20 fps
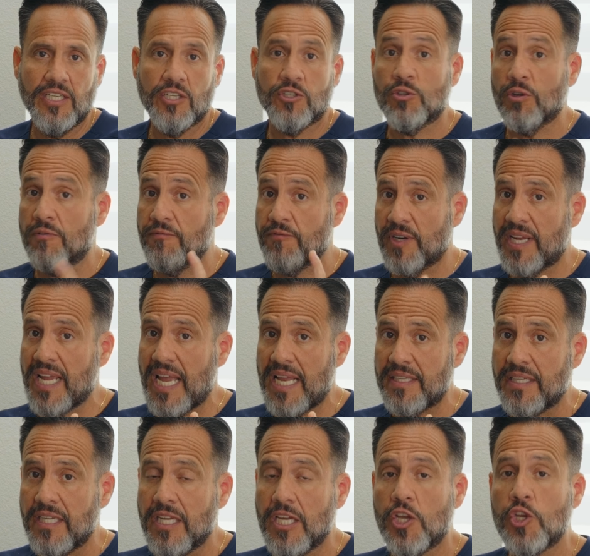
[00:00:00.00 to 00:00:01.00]
Don't forget,
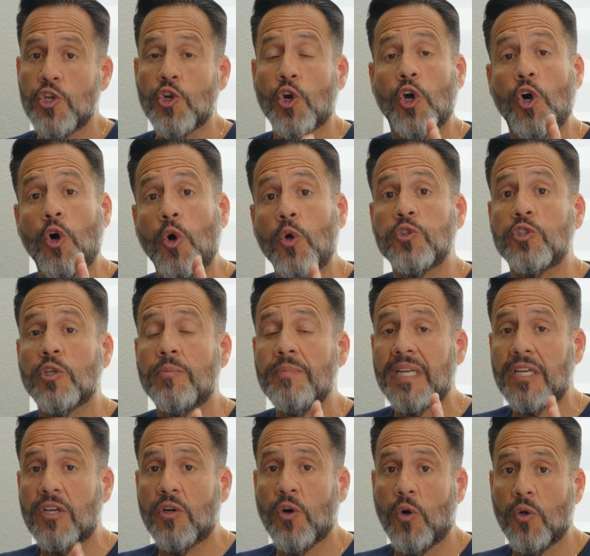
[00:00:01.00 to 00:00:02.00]
your
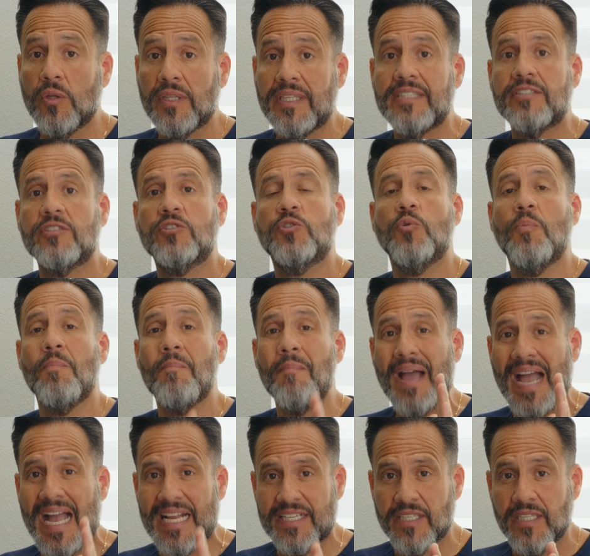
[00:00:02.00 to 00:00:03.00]
ultimate goal is to
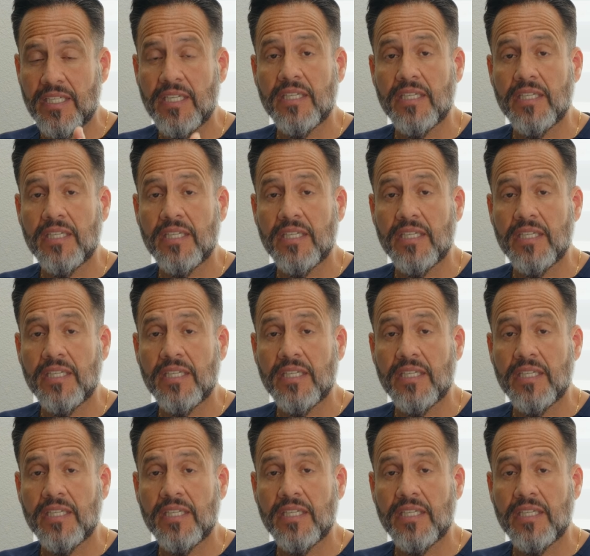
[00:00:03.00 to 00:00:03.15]
match